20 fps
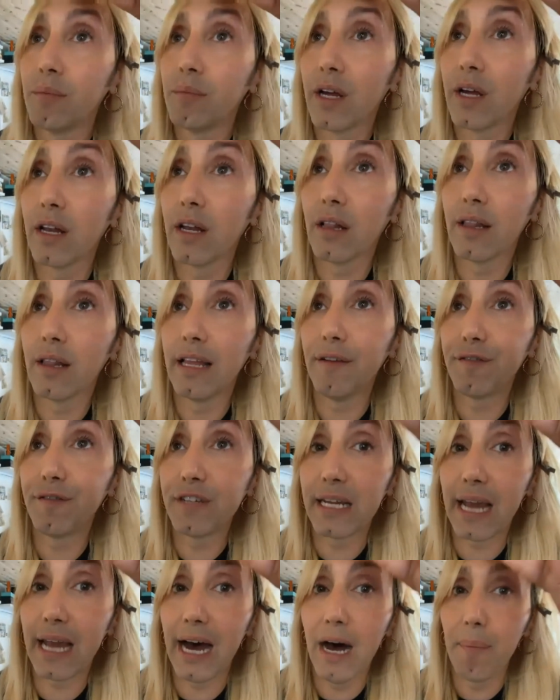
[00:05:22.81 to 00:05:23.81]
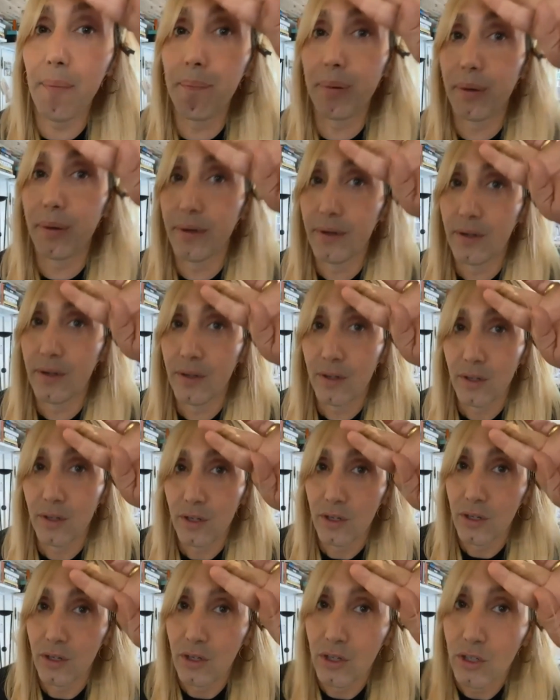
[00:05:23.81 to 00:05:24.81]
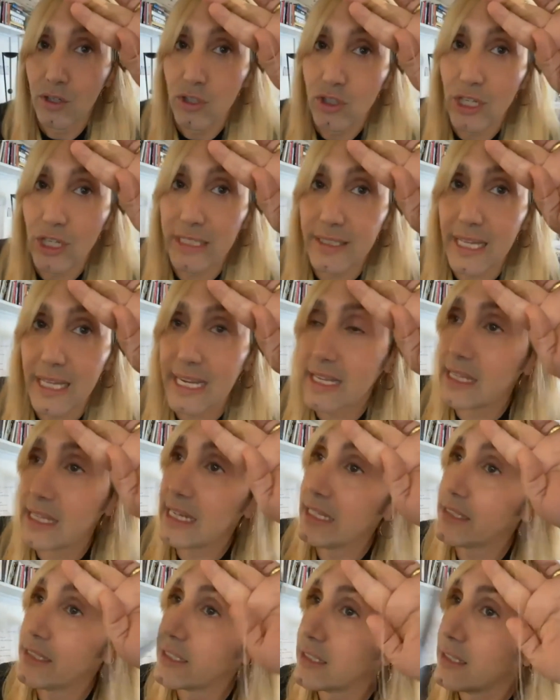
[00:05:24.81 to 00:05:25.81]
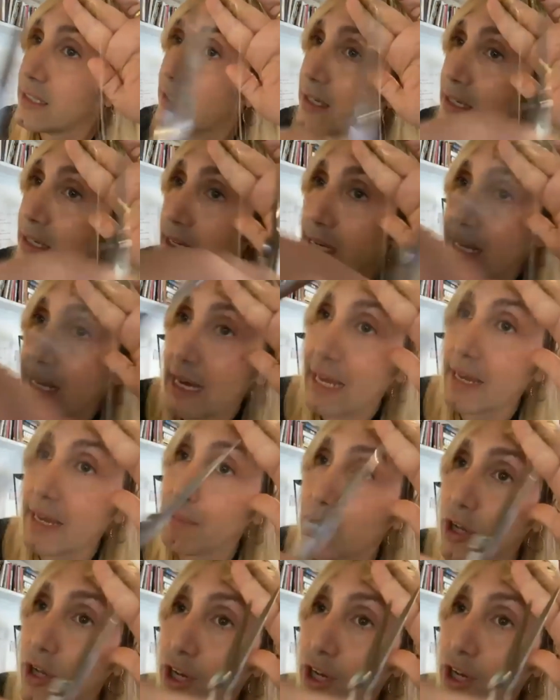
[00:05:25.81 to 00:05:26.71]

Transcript: I'm gonna lift it up just like this, and I'm gonna